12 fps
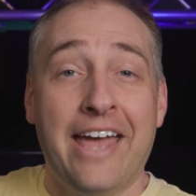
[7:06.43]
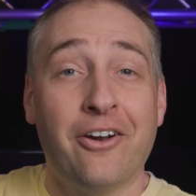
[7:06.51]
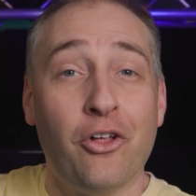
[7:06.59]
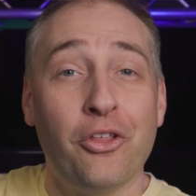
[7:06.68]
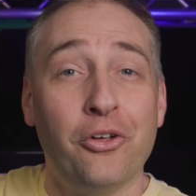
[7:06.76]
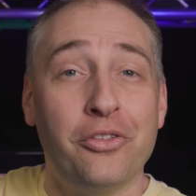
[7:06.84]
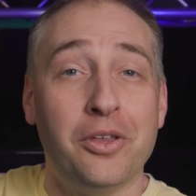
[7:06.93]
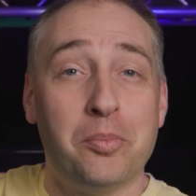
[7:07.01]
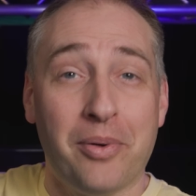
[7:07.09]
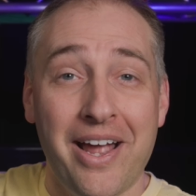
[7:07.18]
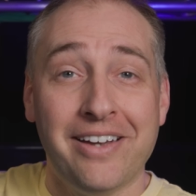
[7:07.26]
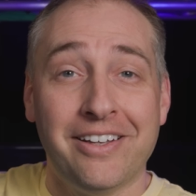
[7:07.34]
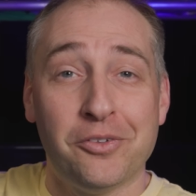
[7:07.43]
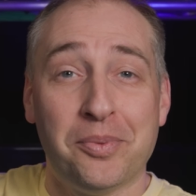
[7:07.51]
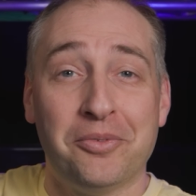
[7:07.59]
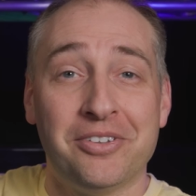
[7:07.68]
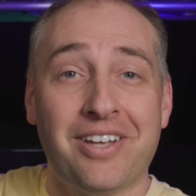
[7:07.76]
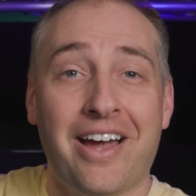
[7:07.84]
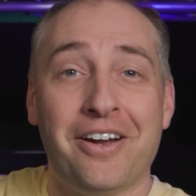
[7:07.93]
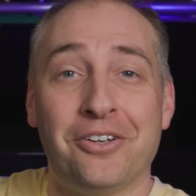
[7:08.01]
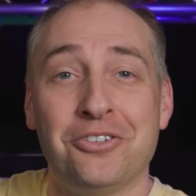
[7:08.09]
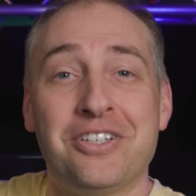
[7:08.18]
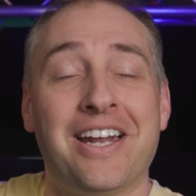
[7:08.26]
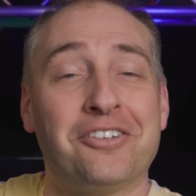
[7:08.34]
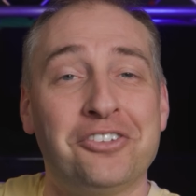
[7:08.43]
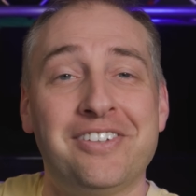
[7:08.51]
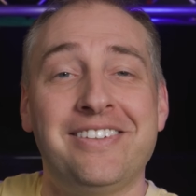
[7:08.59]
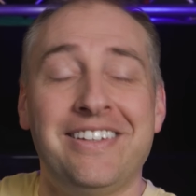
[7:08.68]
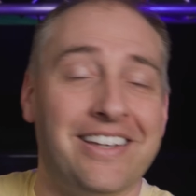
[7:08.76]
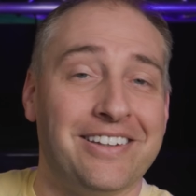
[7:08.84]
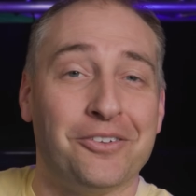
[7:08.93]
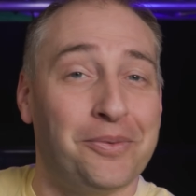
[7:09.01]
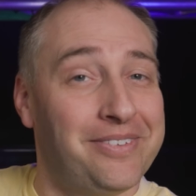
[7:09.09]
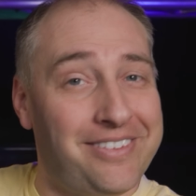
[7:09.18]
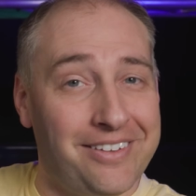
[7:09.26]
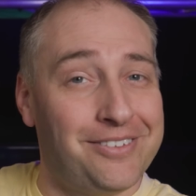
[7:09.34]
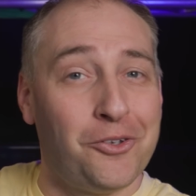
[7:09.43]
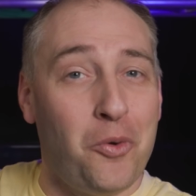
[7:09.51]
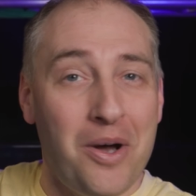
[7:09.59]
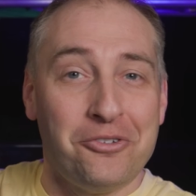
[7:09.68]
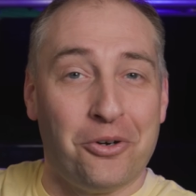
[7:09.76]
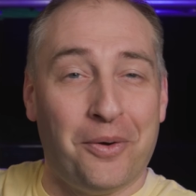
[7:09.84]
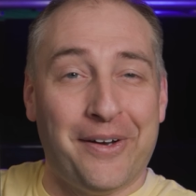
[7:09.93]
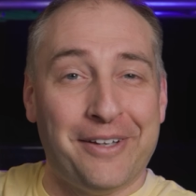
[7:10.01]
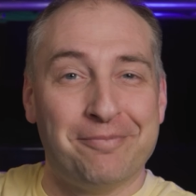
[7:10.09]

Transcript: And although the brand has been retired, you can actually see that this one says Quadro on